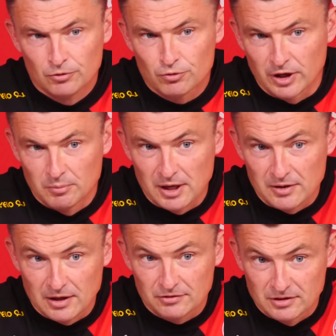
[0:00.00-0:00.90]
Trying to make
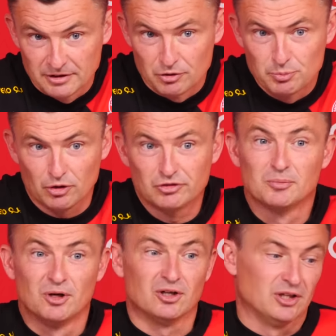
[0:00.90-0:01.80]
that as clear as
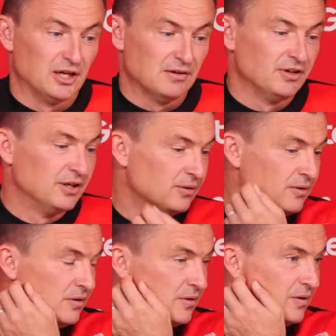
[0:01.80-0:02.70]
possible and then having
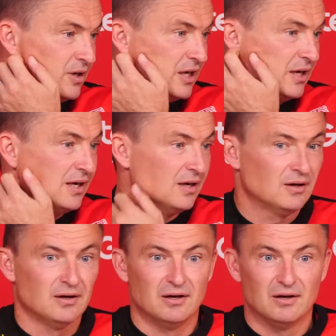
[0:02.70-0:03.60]

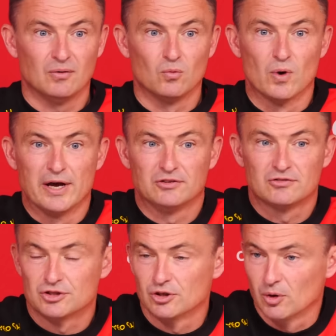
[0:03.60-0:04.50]
ways
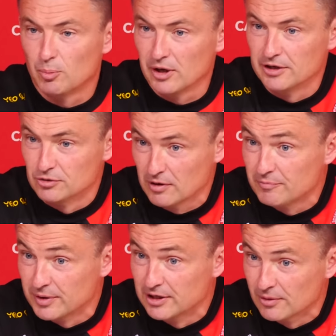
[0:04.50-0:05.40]
to show the players who
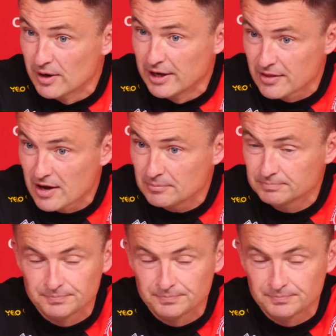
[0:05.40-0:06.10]
have been away that.